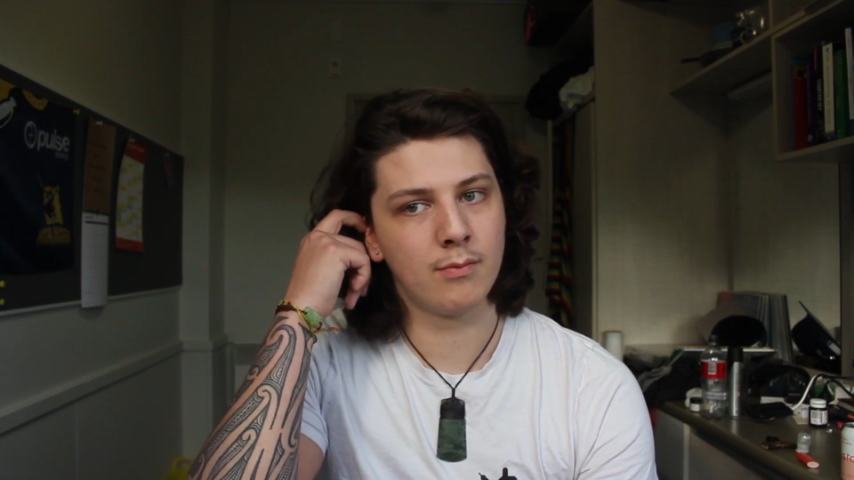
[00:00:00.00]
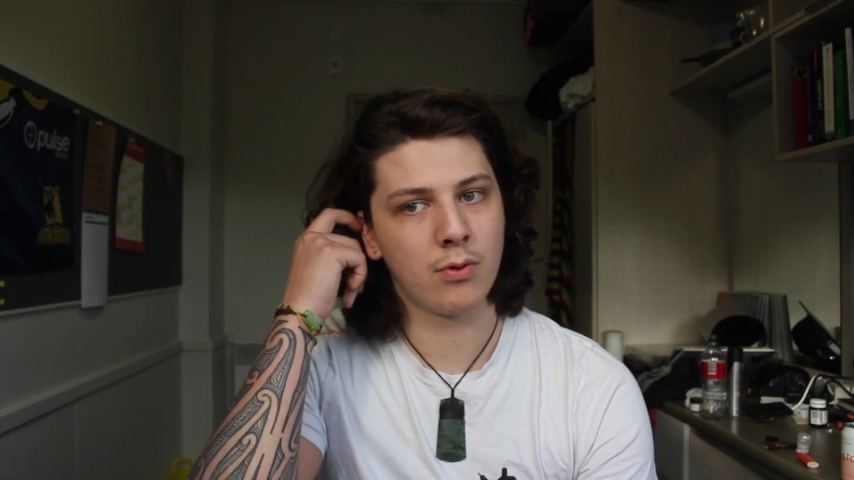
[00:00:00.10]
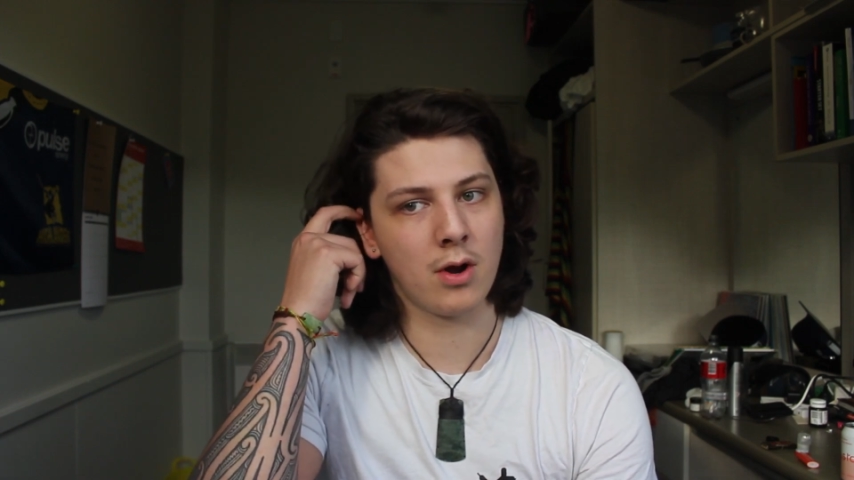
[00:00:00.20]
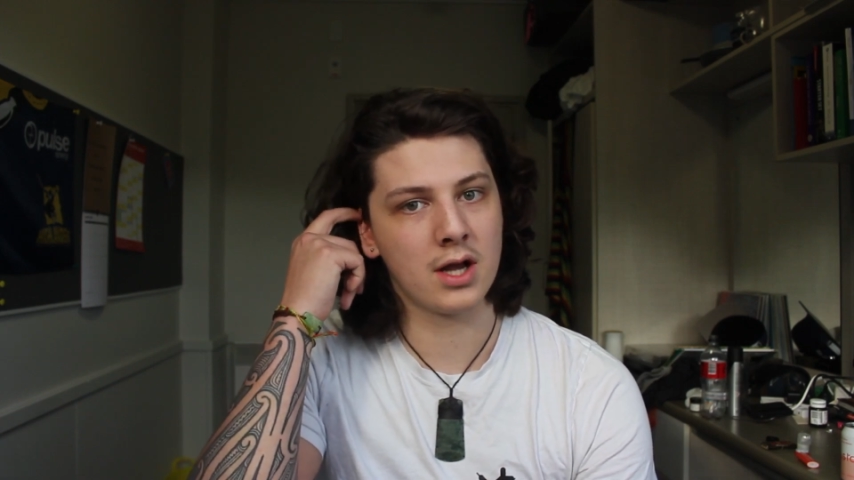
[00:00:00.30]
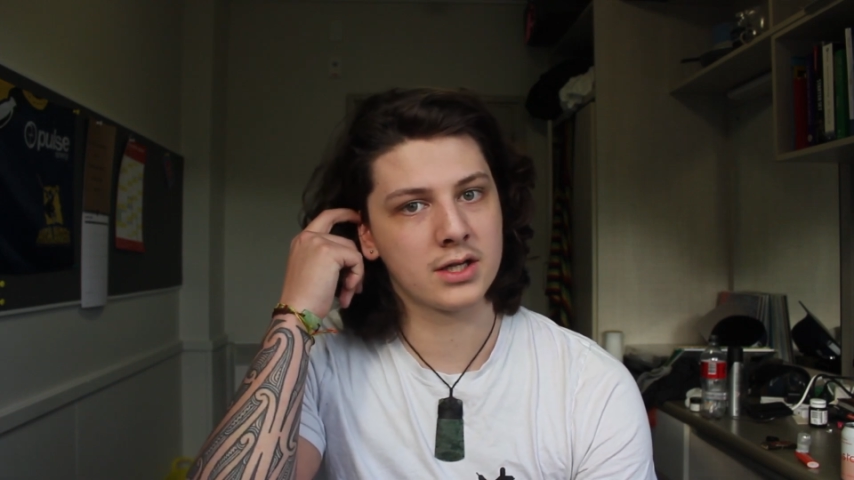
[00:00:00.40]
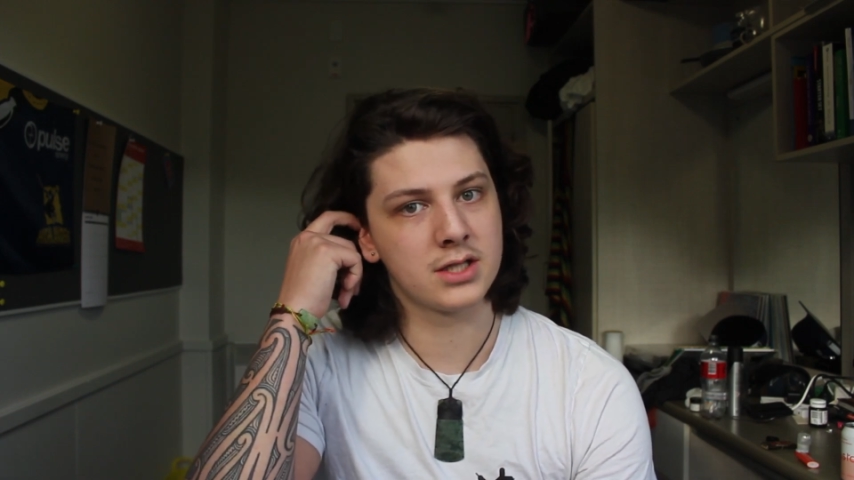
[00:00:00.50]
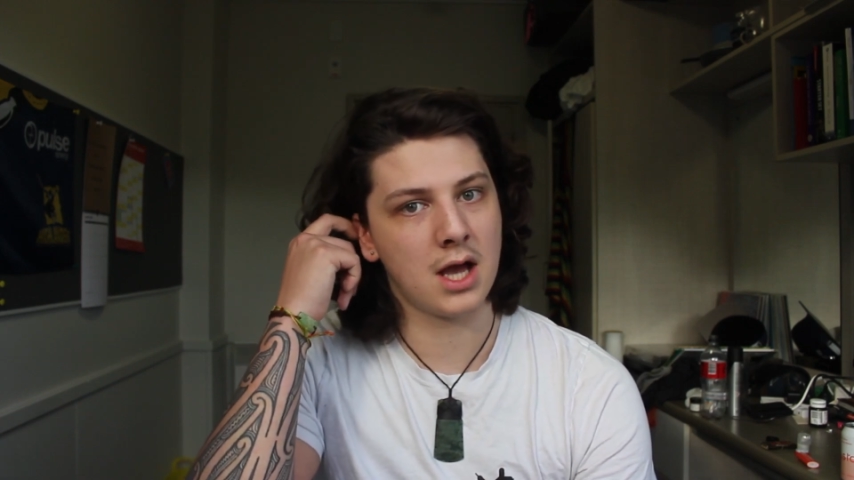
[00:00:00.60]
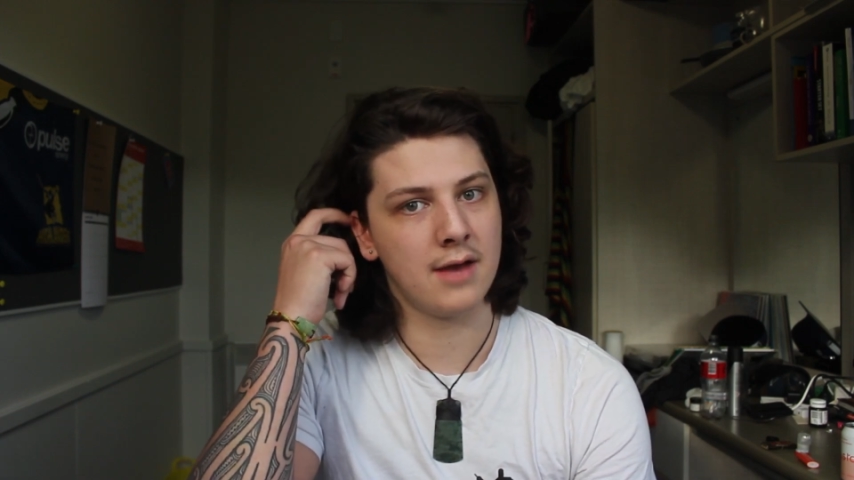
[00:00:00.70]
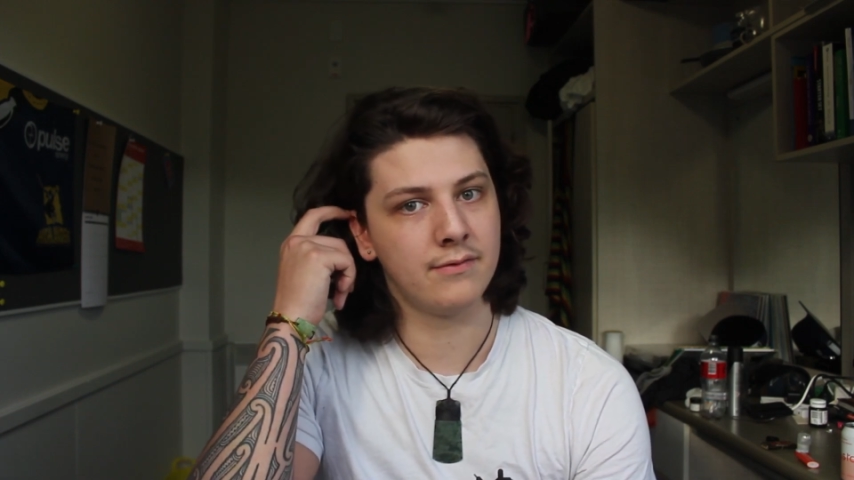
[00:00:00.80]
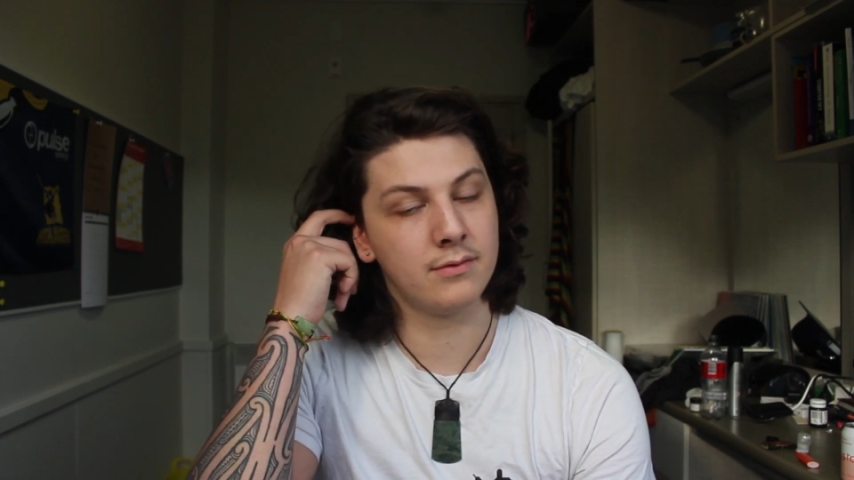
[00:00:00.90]
products.
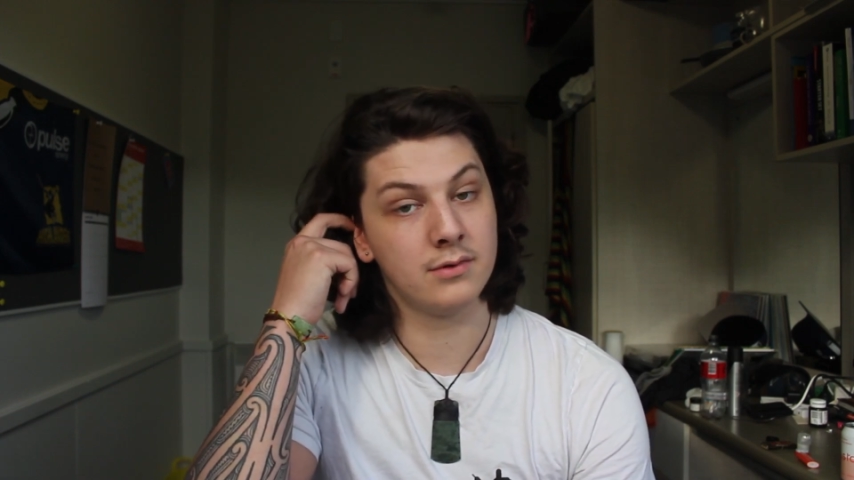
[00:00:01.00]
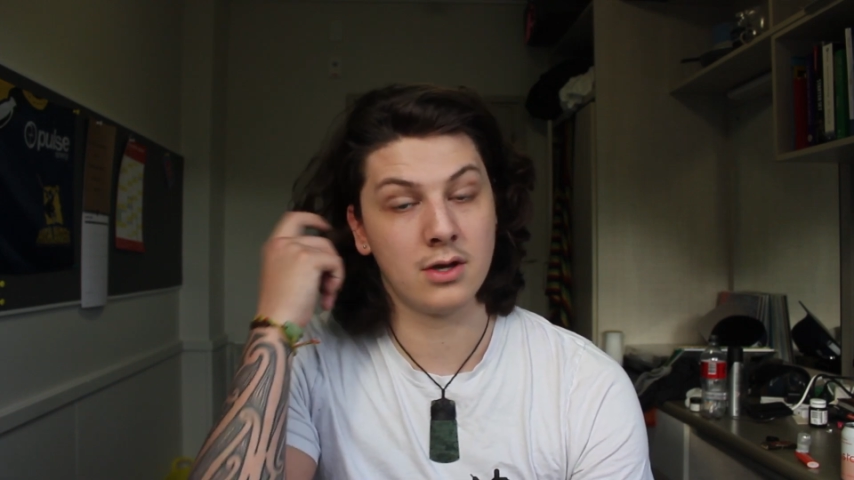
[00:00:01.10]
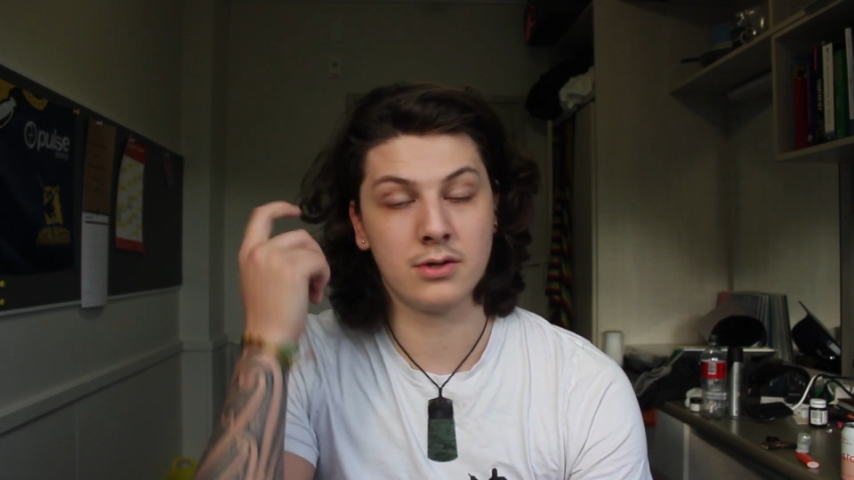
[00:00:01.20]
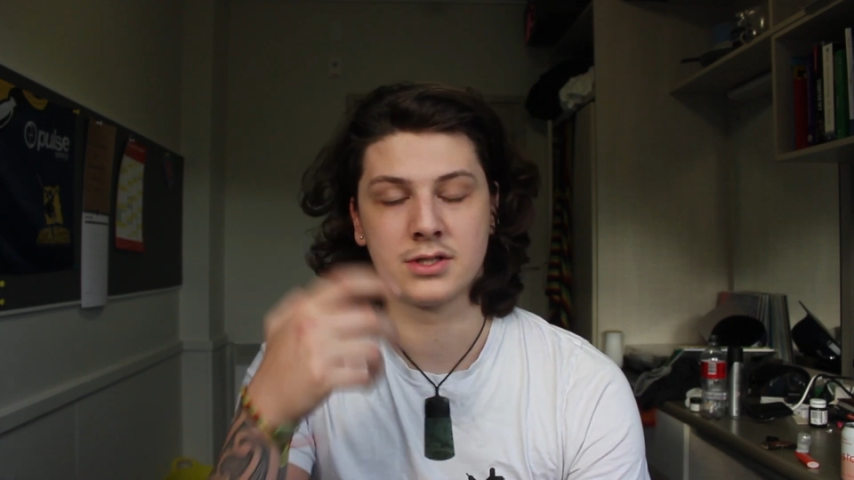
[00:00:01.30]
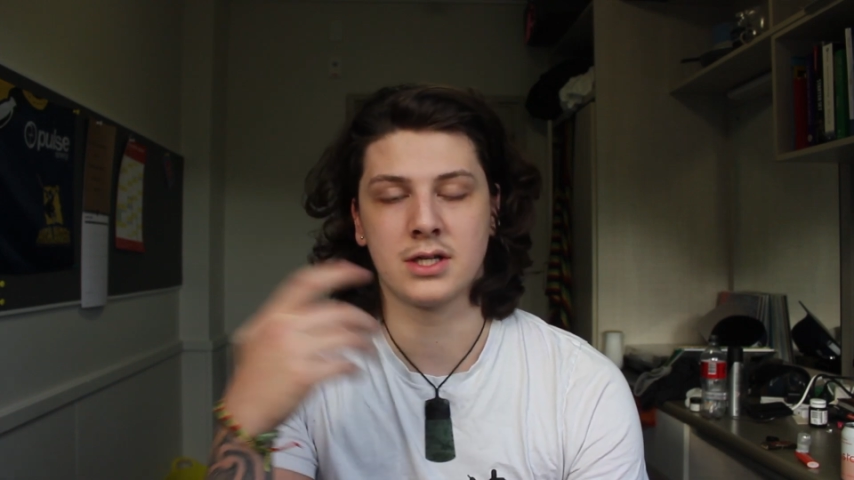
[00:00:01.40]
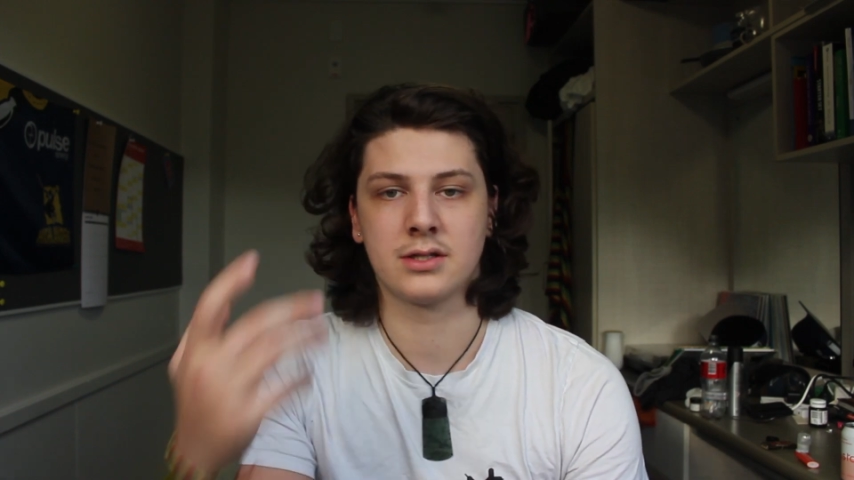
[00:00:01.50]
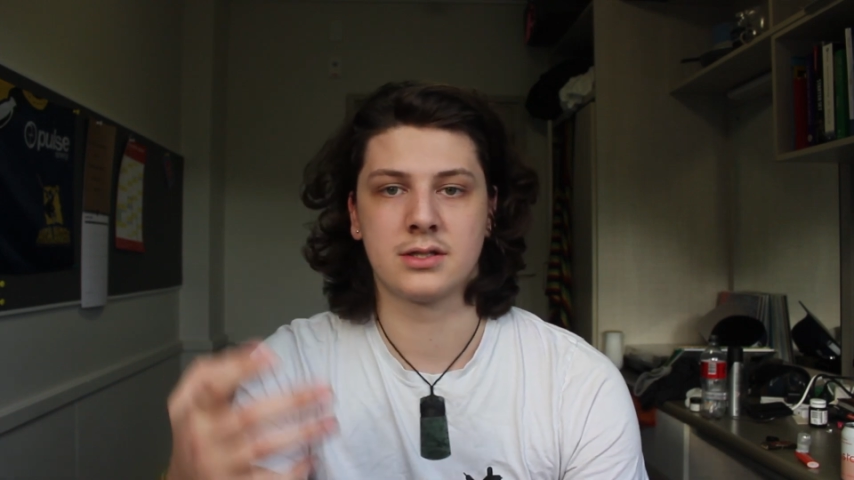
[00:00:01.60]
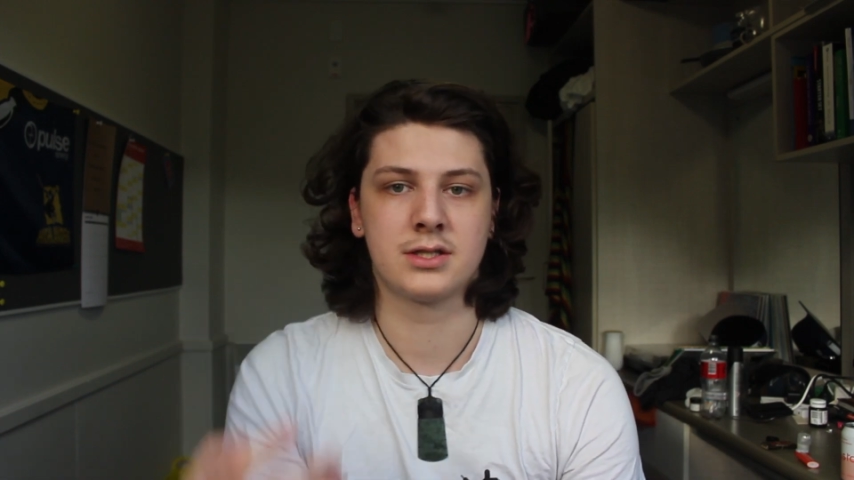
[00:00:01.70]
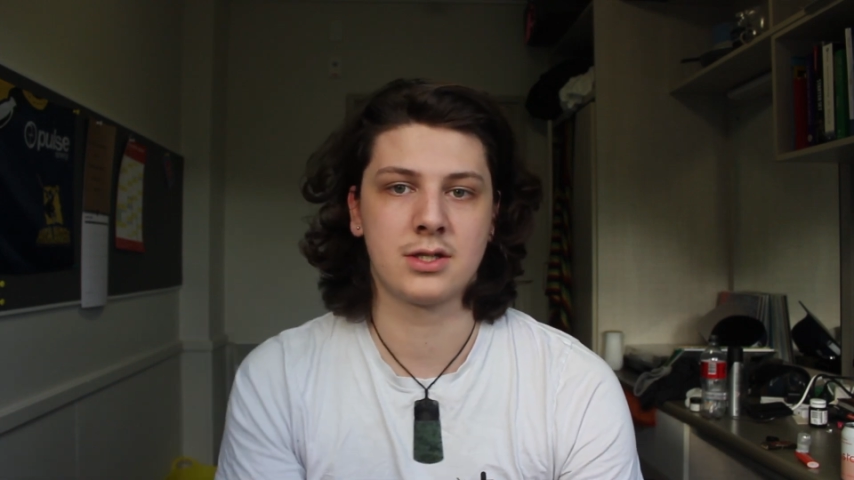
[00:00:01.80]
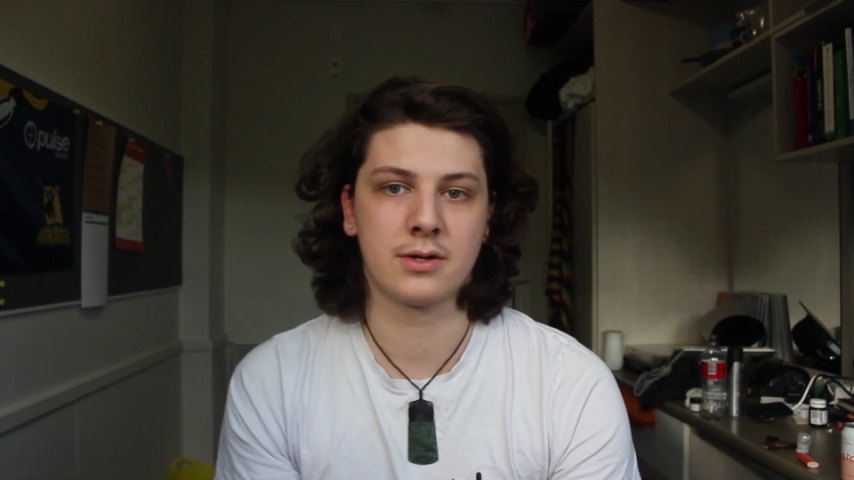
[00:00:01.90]
Those are
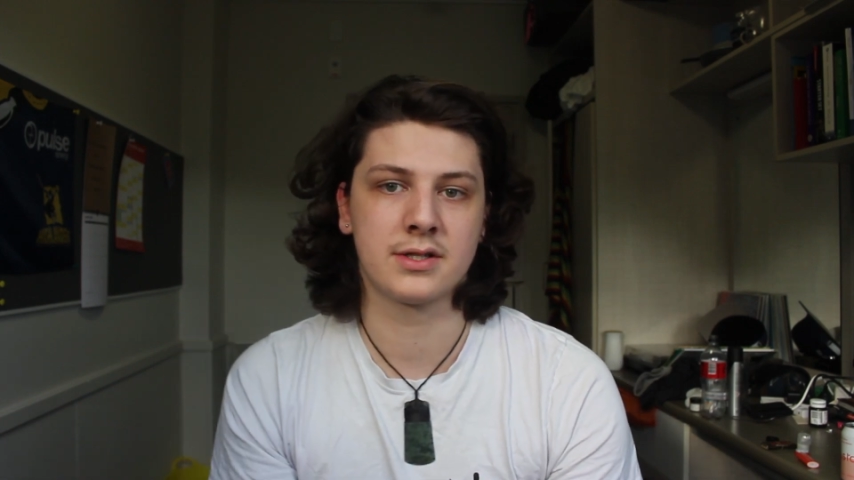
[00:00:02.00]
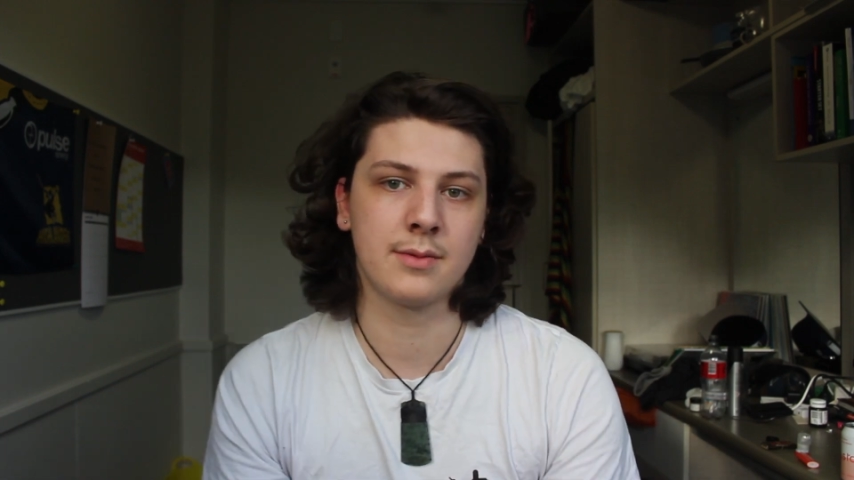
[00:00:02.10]
sort of